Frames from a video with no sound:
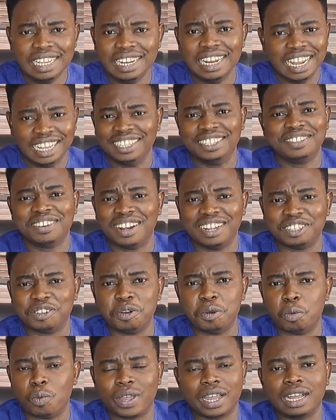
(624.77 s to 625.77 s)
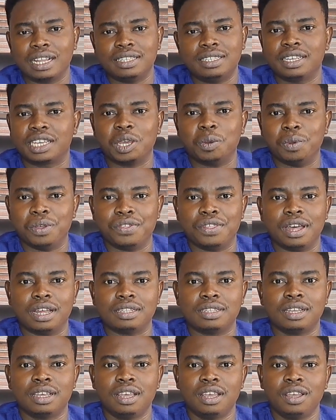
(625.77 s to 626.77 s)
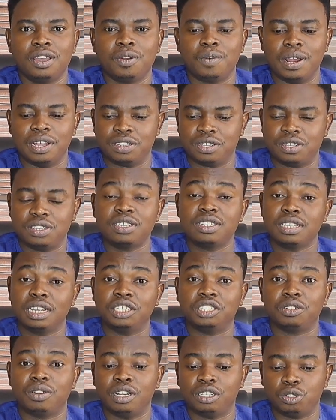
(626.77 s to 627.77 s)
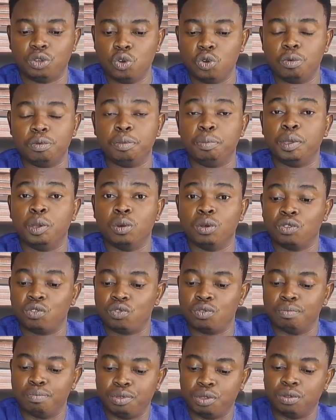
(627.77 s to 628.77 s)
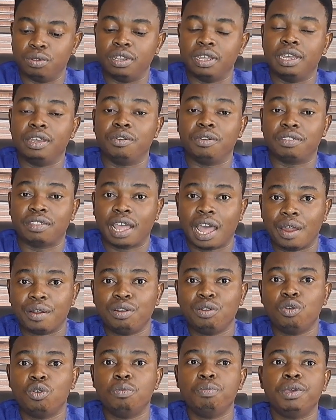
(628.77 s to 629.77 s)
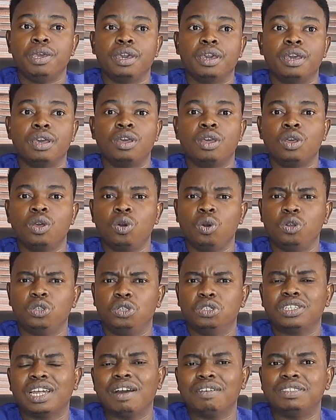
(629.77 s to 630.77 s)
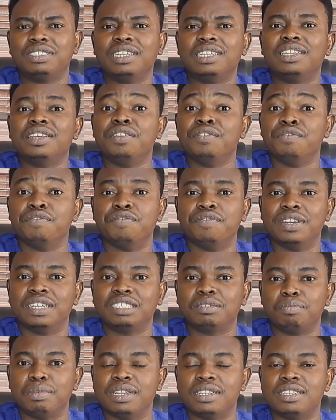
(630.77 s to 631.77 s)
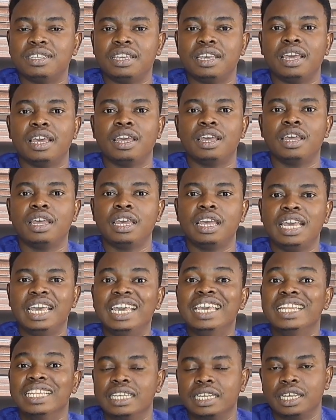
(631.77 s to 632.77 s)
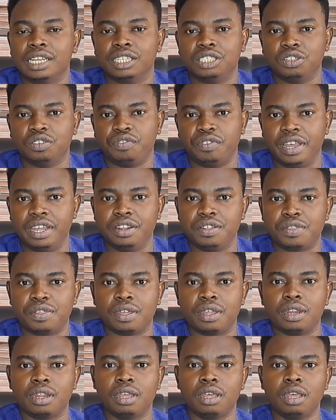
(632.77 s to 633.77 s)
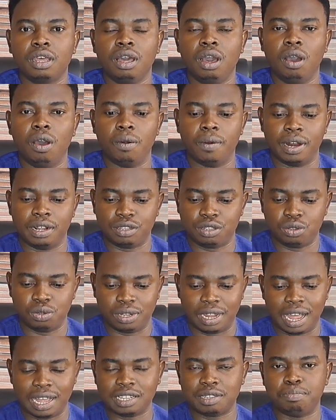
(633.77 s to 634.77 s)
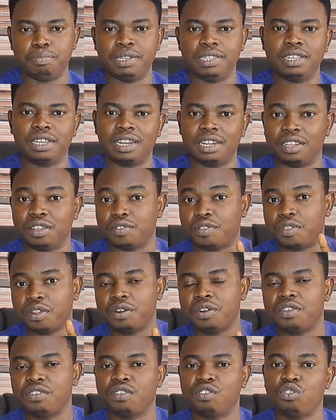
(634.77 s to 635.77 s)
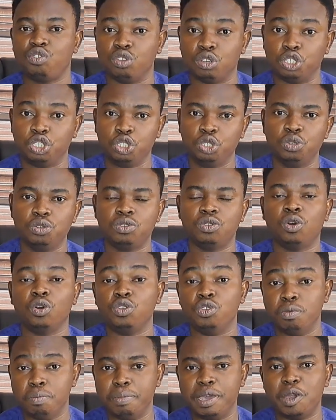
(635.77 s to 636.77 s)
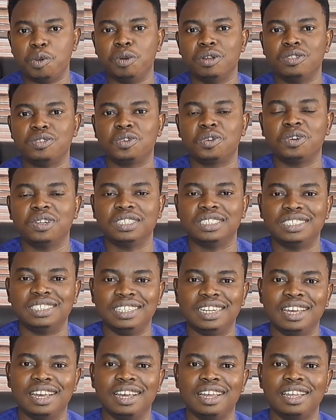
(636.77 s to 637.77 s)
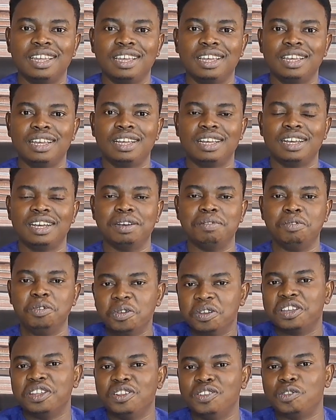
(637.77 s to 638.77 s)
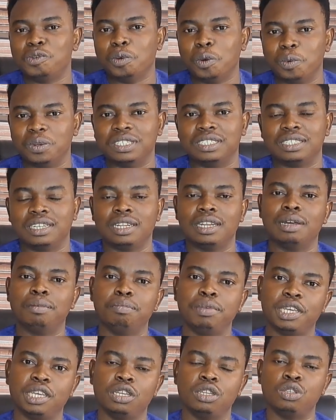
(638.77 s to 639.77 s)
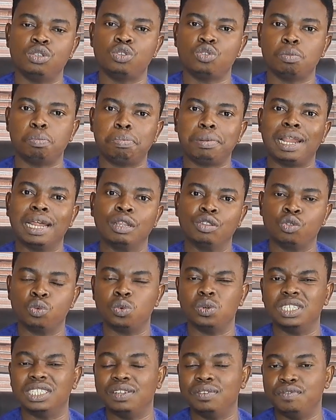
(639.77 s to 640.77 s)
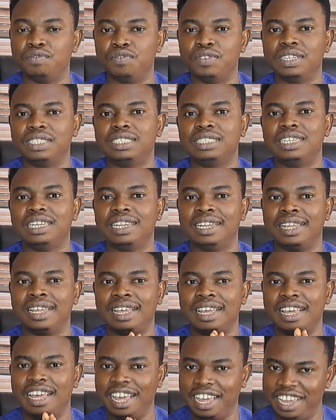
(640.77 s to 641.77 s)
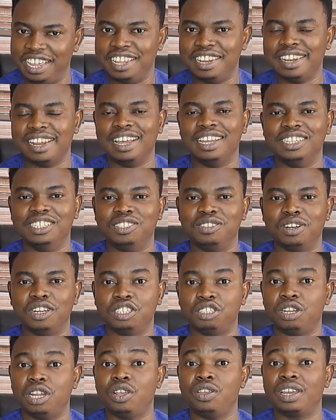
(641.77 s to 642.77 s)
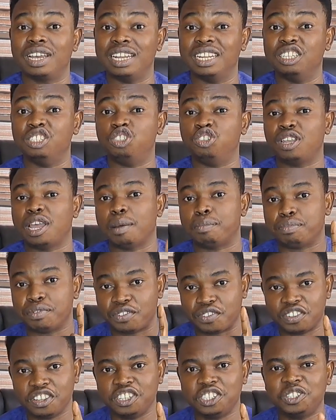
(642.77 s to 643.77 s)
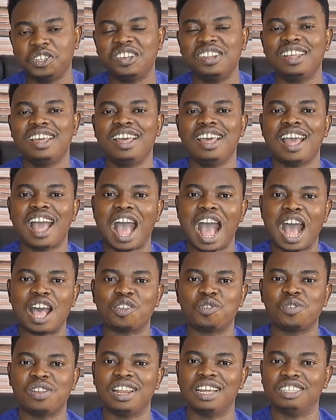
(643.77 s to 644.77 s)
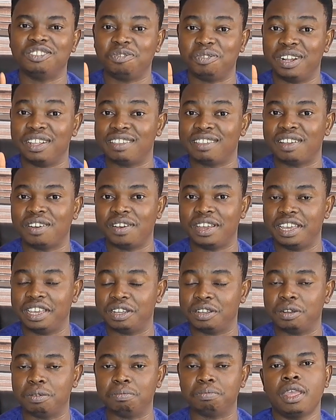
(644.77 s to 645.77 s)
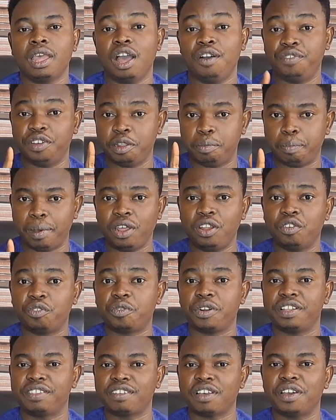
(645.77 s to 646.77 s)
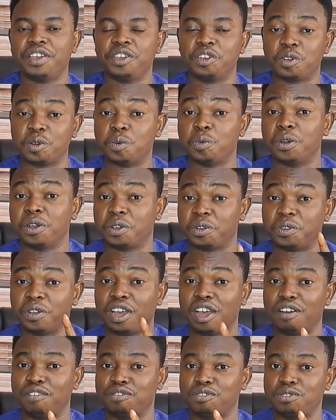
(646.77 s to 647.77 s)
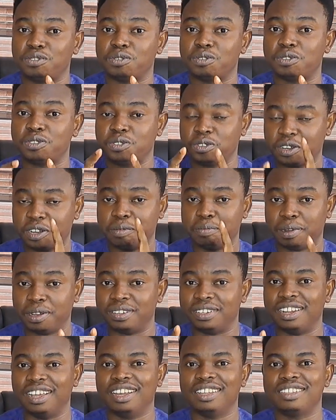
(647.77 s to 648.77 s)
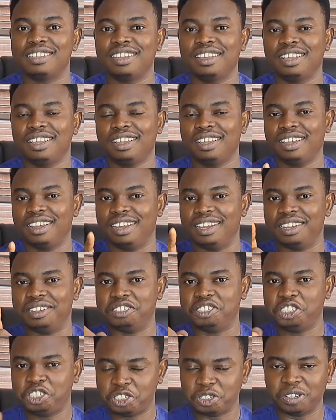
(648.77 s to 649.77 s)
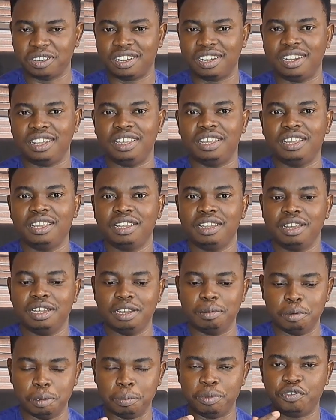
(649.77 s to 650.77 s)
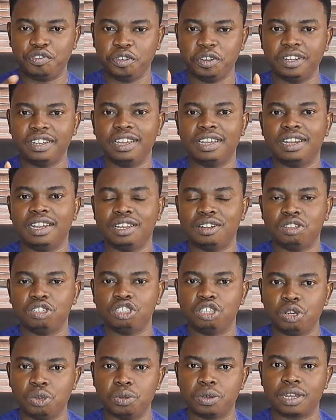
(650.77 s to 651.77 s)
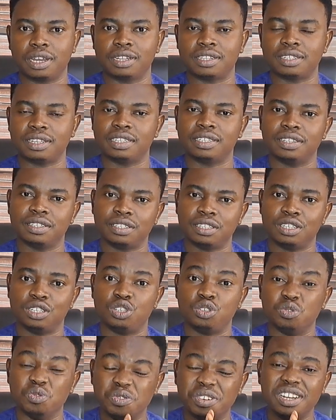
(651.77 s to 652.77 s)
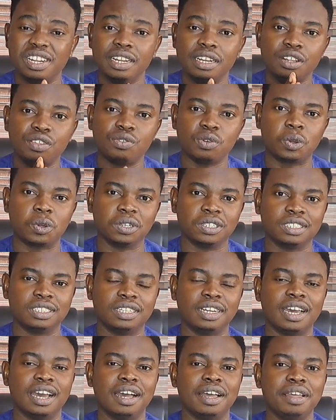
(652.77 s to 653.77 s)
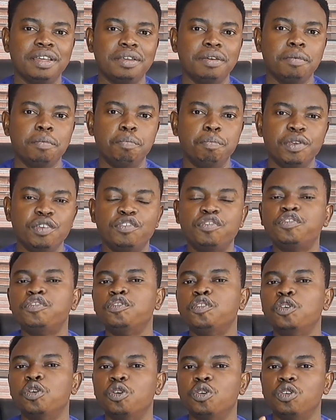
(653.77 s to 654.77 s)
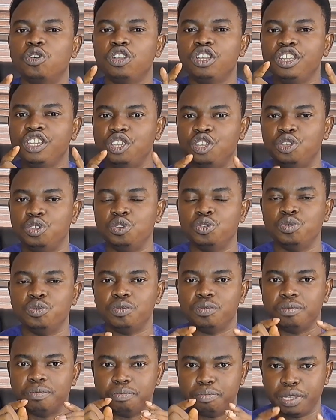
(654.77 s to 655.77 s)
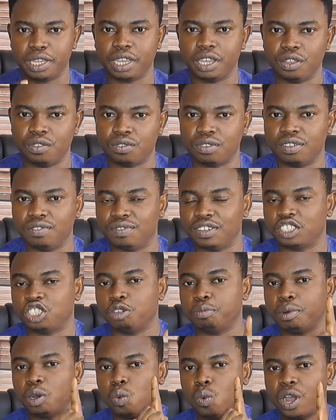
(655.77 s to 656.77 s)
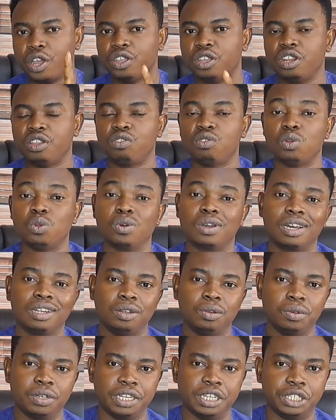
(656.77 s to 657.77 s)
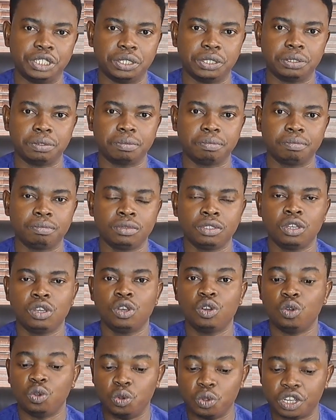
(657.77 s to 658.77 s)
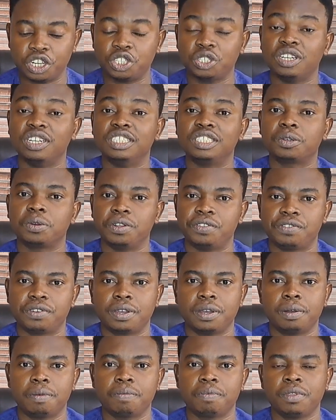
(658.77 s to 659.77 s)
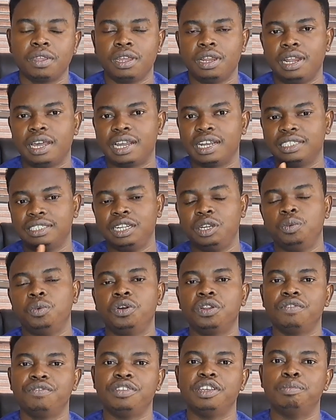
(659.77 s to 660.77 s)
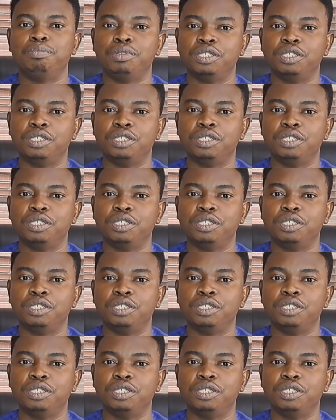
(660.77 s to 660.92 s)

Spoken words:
Nigeria is home. We can't take away that, right? Since Nigeria is home, you may want to build a retiring home here or just have certain investments here in case of anything. All right, so that's basically the three reasons you should or you may want to consider looking into what we said and begin to plan towards investing in Nigeria so that you can enjoy appreciation as well as rental income. And for the part of rental income, we're going to have to talk about that shortly. But before then, let us look at certain things you really need to consider before you begin to invest. Number one, you need to look at location. Location is critical. Like I said in one of the